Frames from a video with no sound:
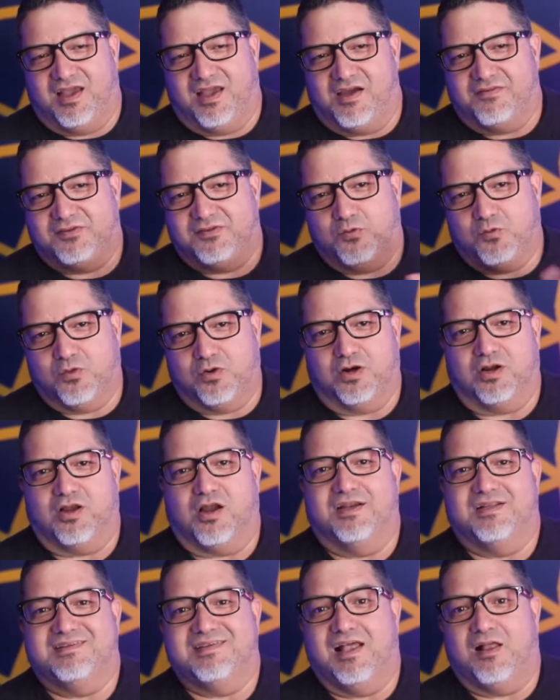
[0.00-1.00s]
I have to
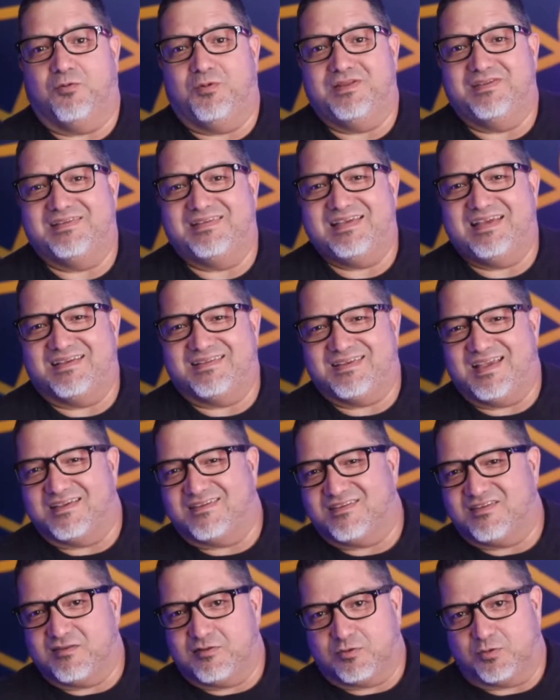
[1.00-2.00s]
work on a Tailwind
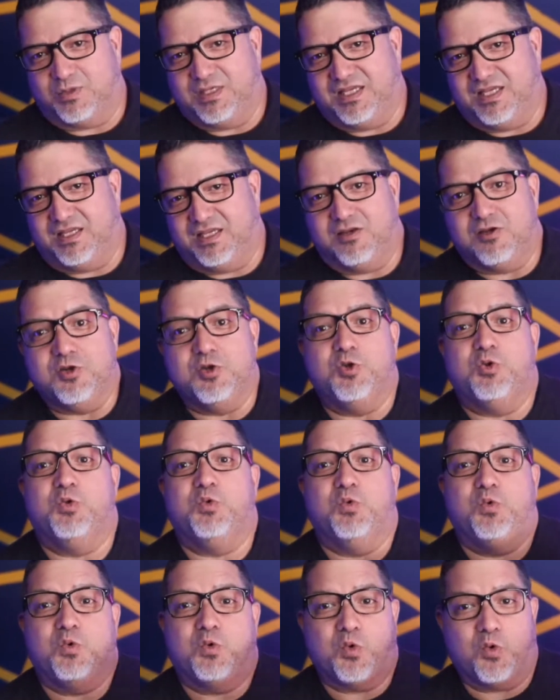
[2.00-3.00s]
CSS 3
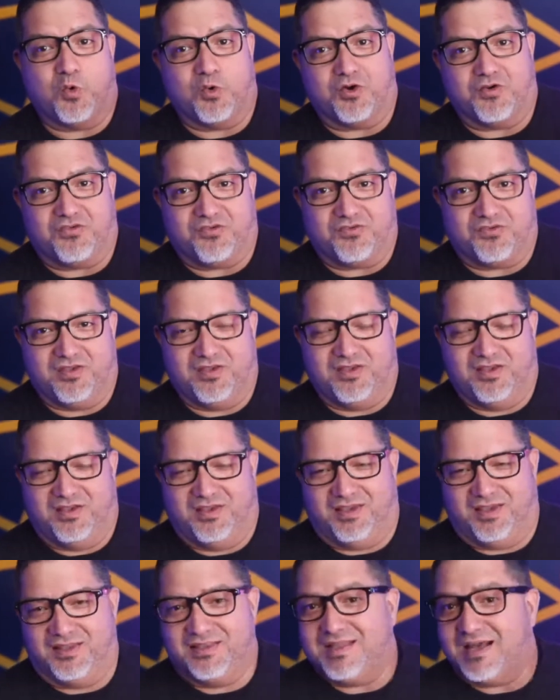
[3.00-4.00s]
new course,
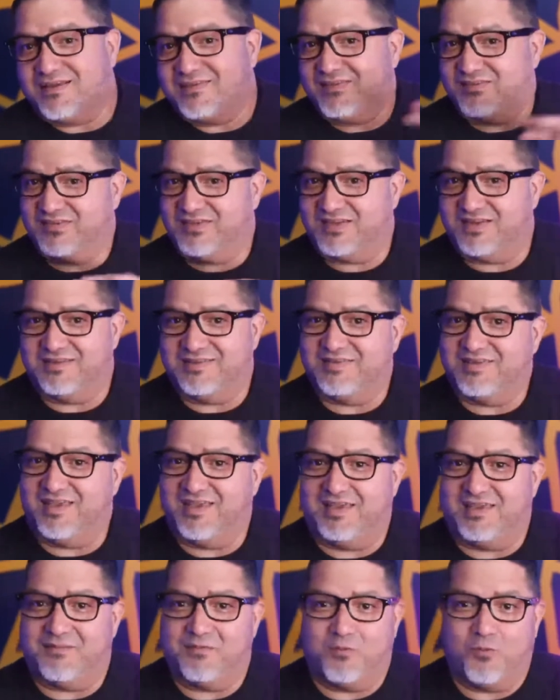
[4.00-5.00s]
and that's just going
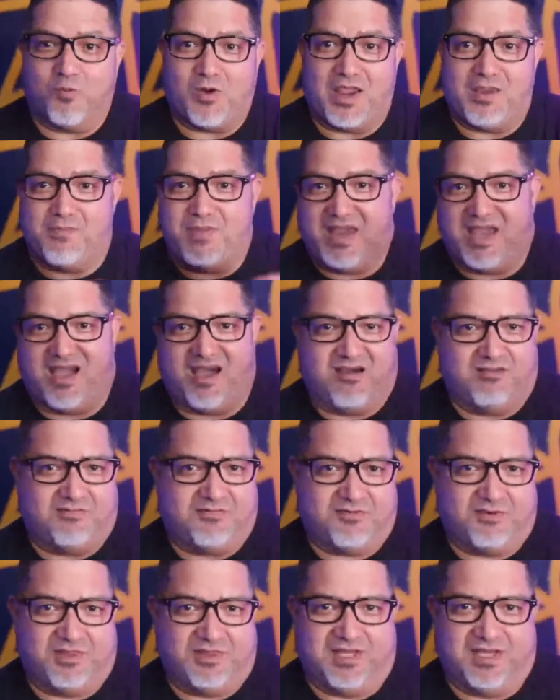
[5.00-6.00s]
to wipe me
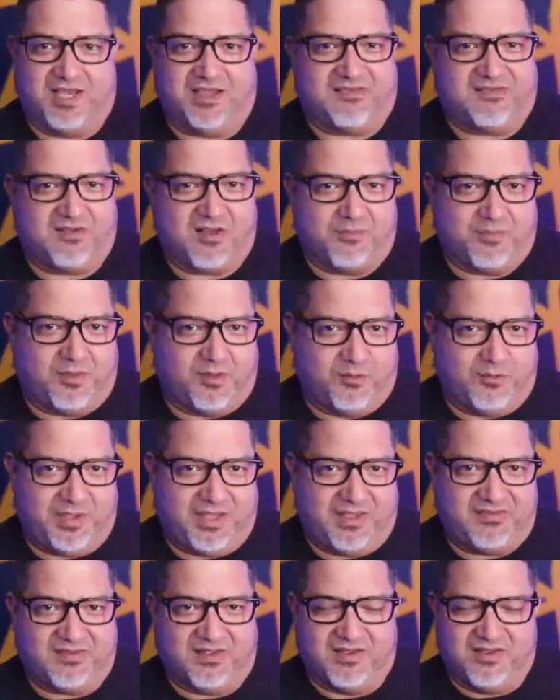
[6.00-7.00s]
out for the next couple of
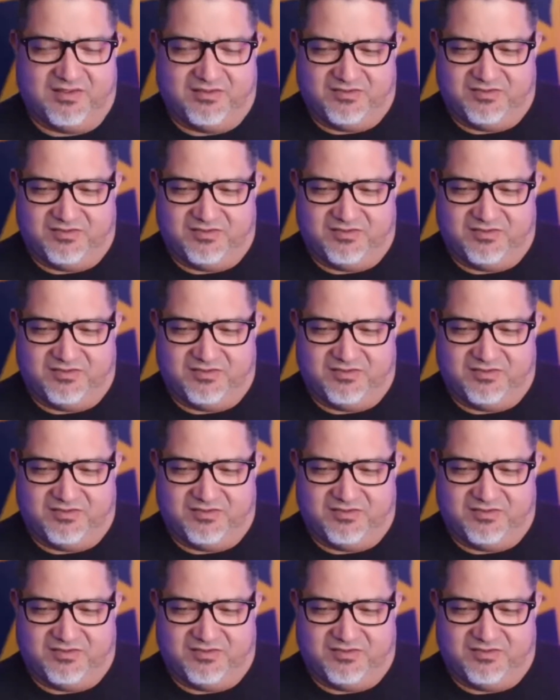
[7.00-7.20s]
weeks.